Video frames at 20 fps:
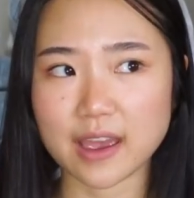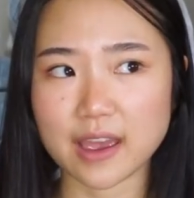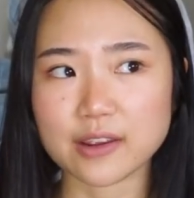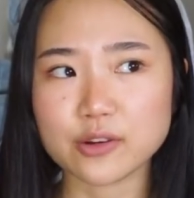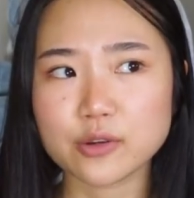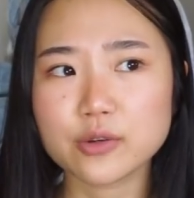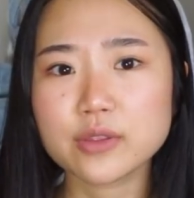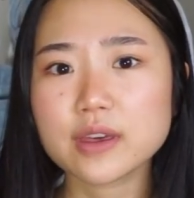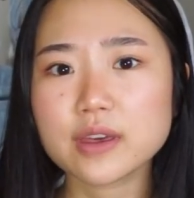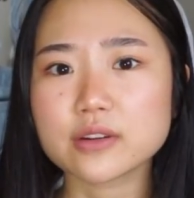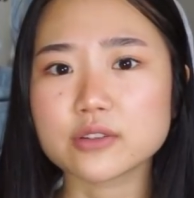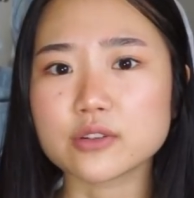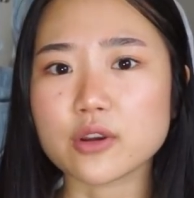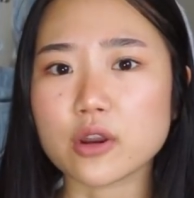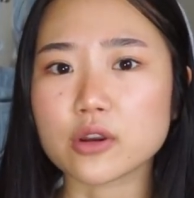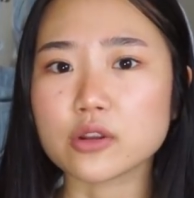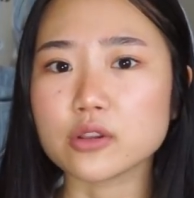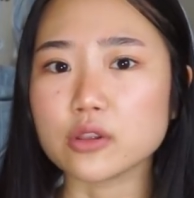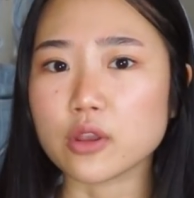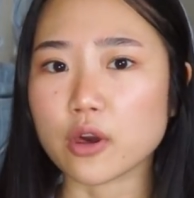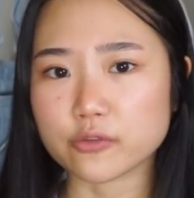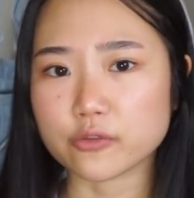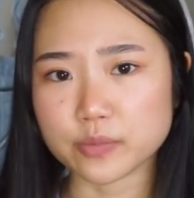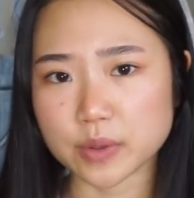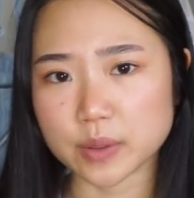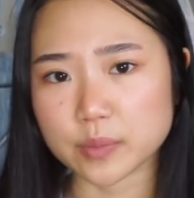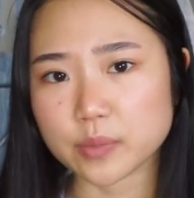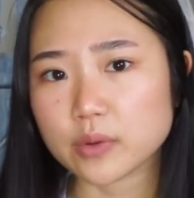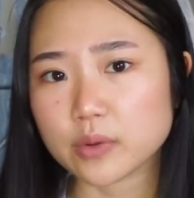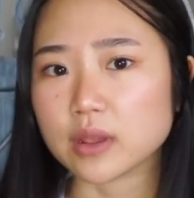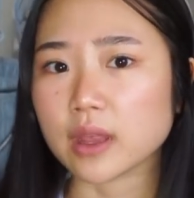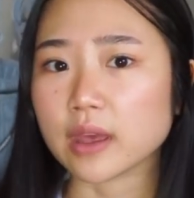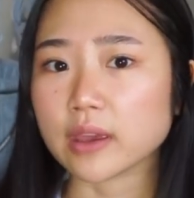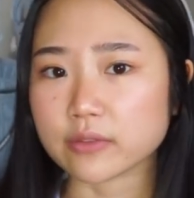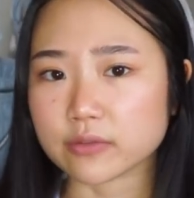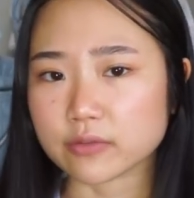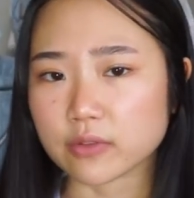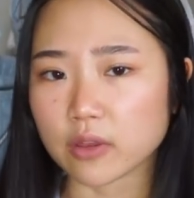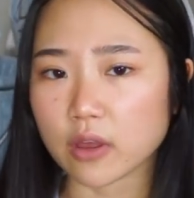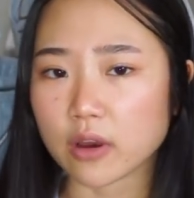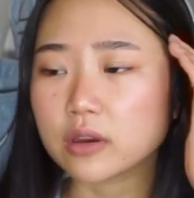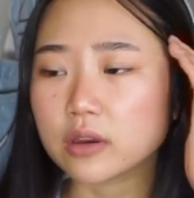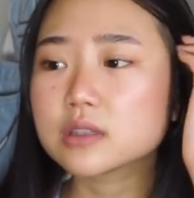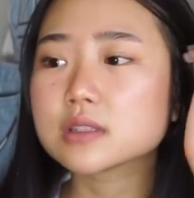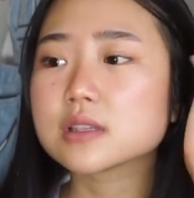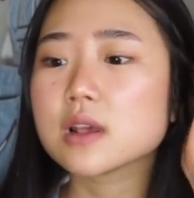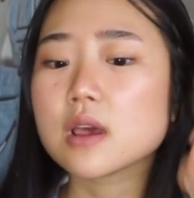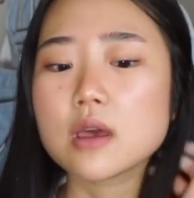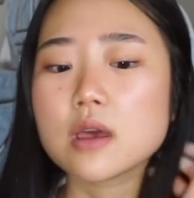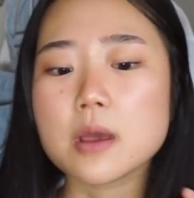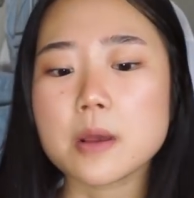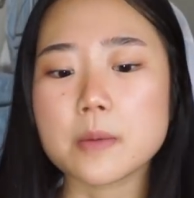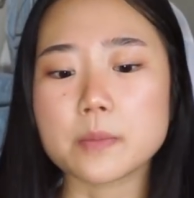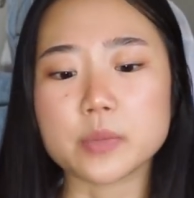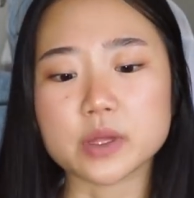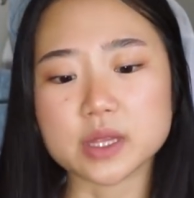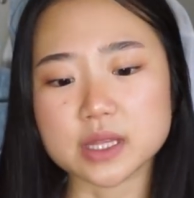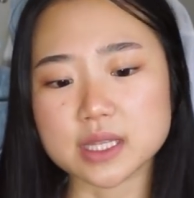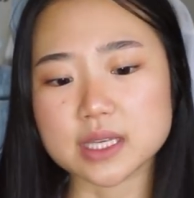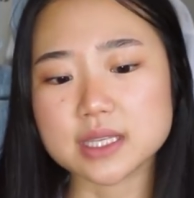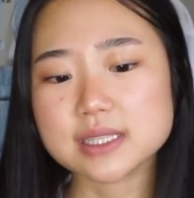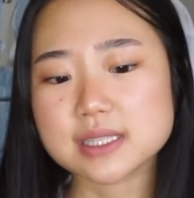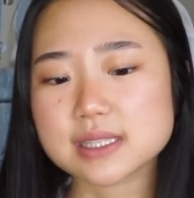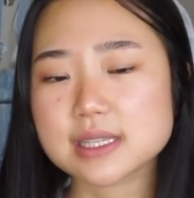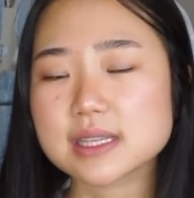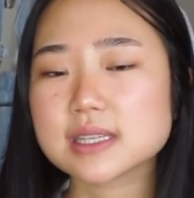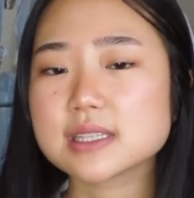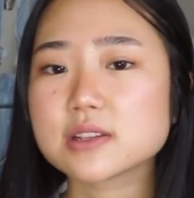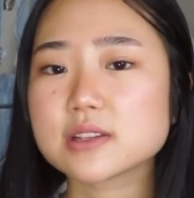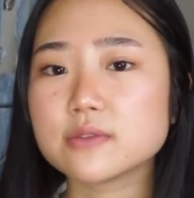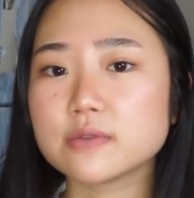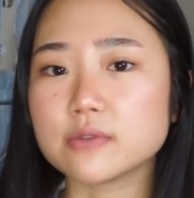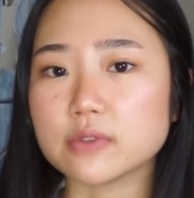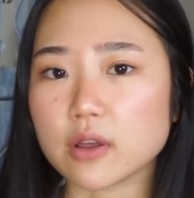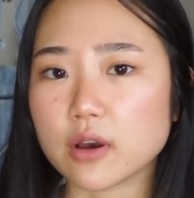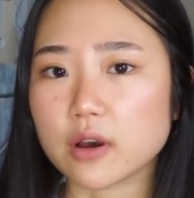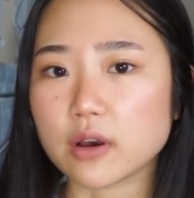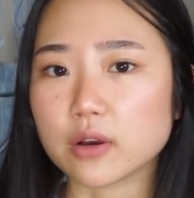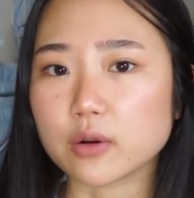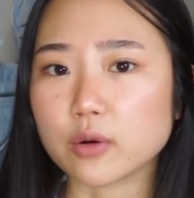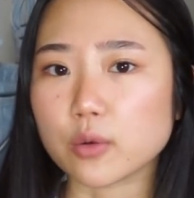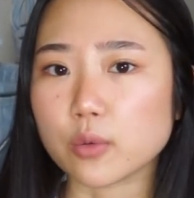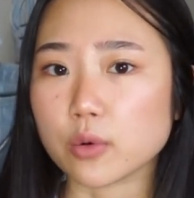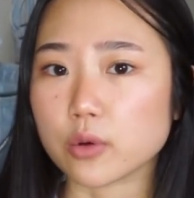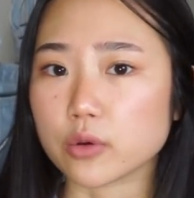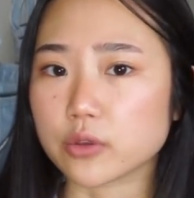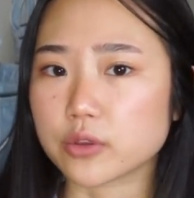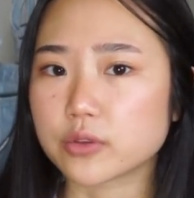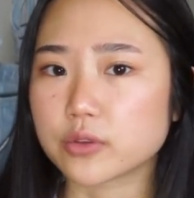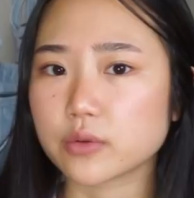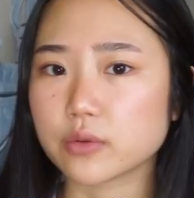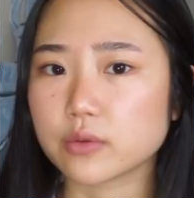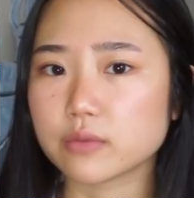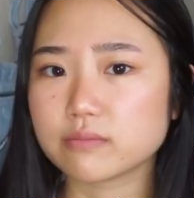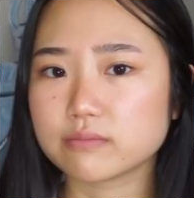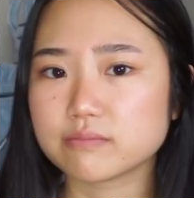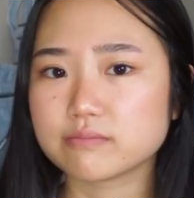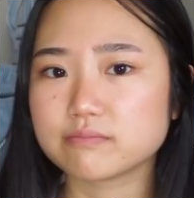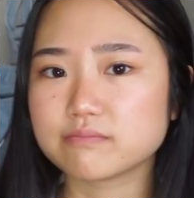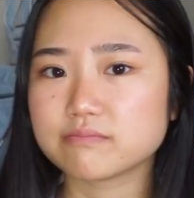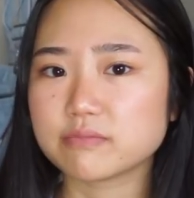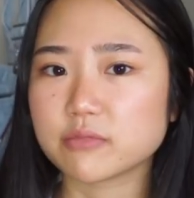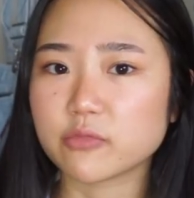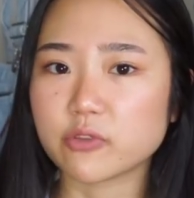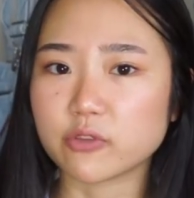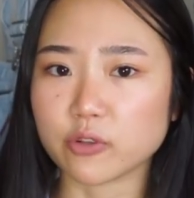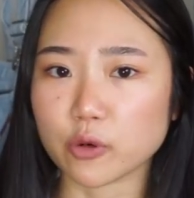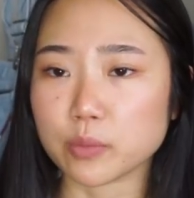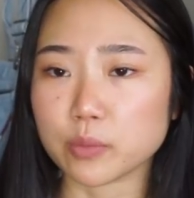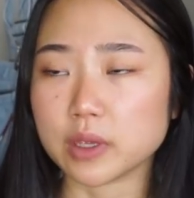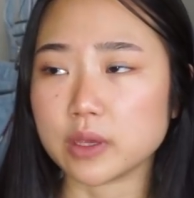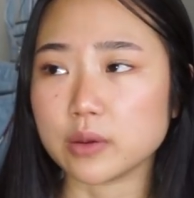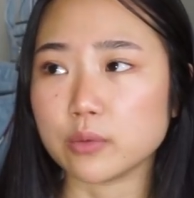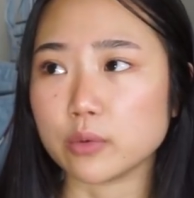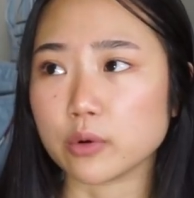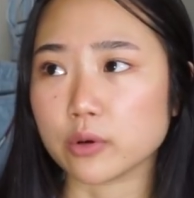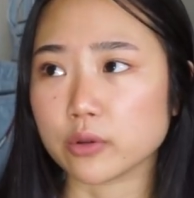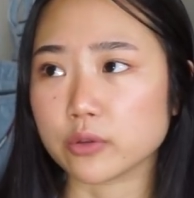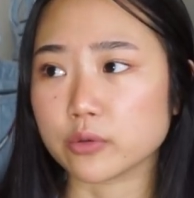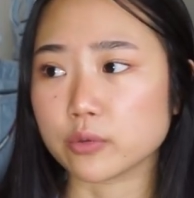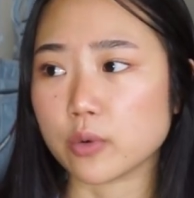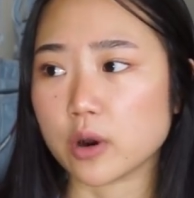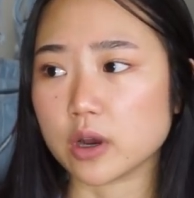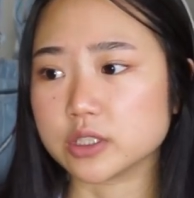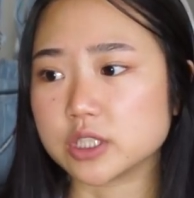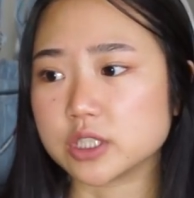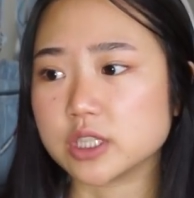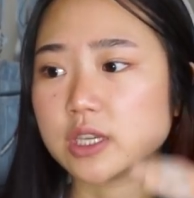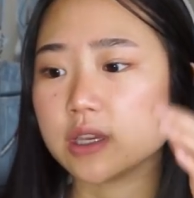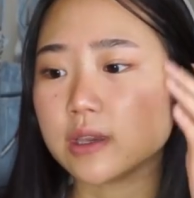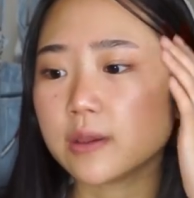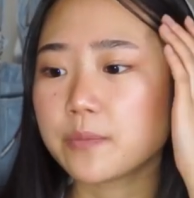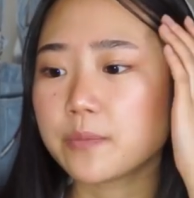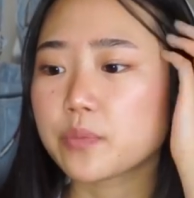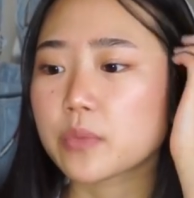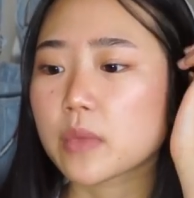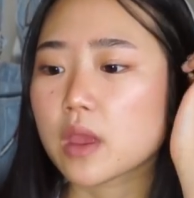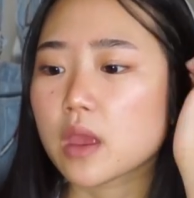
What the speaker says: I know that not a lot of people like vlogs, but this is a vlog worth watching.